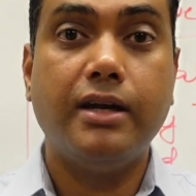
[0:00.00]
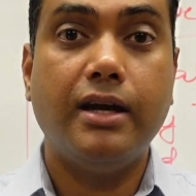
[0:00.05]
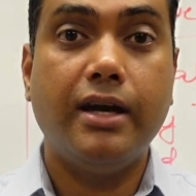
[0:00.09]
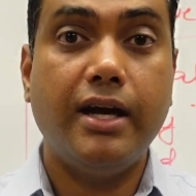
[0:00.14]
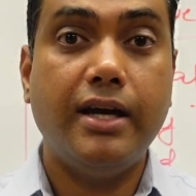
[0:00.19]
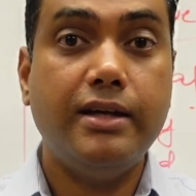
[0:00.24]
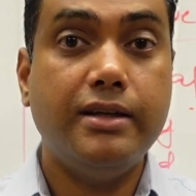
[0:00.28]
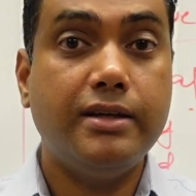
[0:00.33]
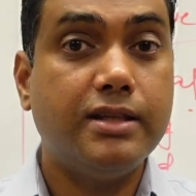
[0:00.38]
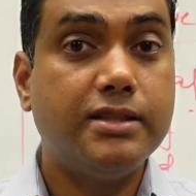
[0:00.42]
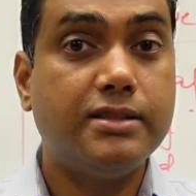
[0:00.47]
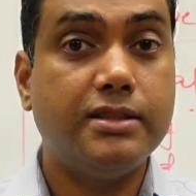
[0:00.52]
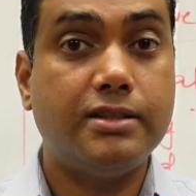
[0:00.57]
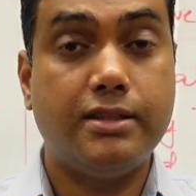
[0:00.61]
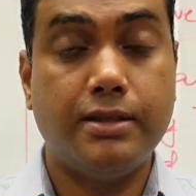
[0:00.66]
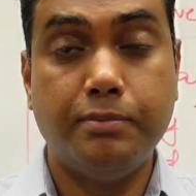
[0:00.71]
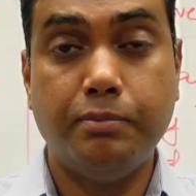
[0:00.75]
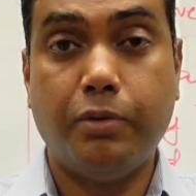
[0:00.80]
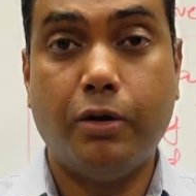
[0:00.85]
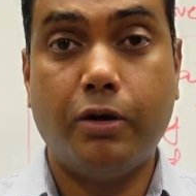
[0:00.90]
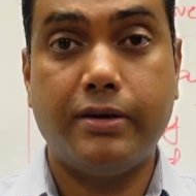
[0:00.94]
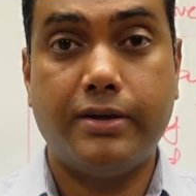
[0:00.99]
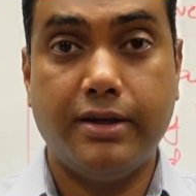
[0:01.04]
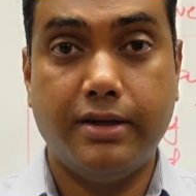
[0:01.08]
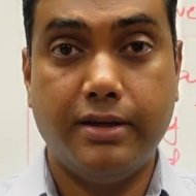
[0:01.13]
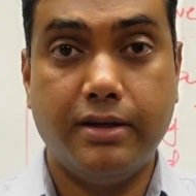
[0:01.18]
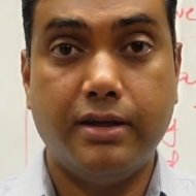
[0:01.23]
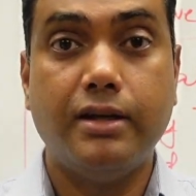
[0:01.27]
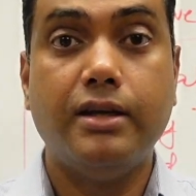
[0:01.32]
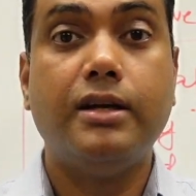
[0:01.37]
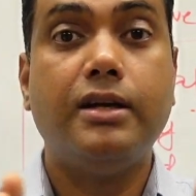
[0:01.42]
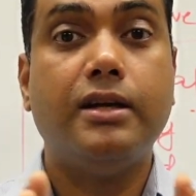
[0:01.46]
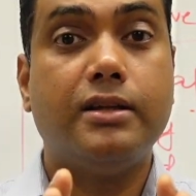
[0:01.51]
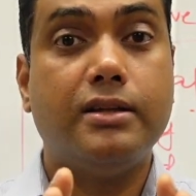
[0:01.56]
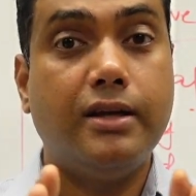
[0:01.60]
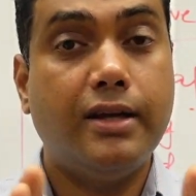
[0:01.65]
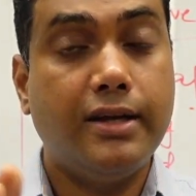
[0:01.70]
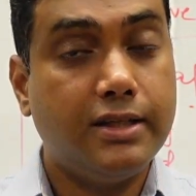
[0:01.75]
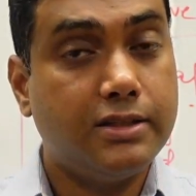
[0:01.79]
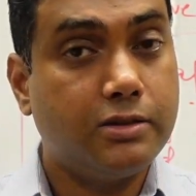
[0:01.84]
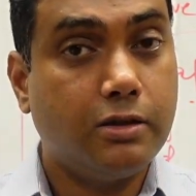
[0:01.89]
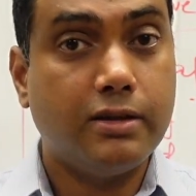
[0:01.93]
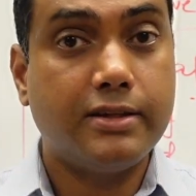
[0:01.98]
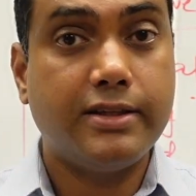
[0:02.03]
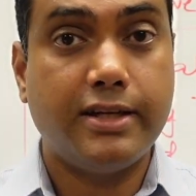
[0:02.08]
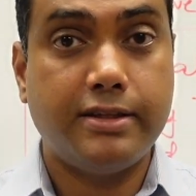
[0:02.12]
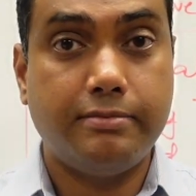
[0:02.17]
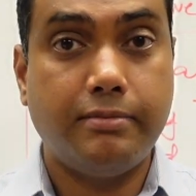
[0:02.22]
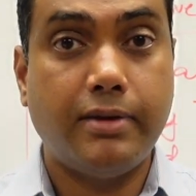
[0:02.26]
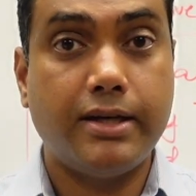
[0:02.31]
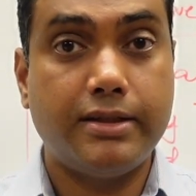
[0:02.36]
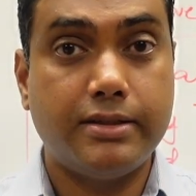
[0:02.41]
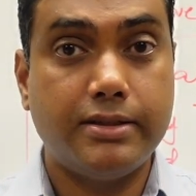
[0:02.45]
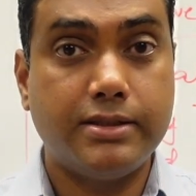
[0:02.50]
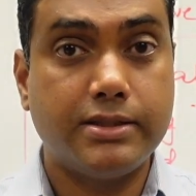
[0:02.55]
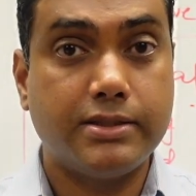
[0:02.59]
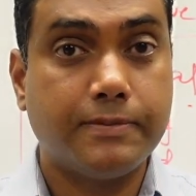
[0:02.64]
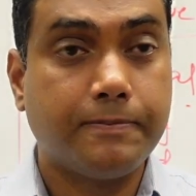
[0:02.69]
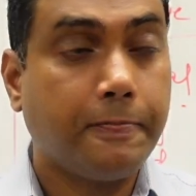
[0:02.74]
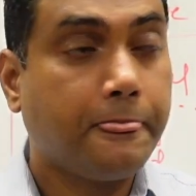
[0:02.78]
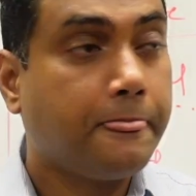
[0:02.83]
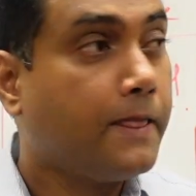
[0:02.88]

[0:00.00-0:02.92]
and is it important? That is all that matters.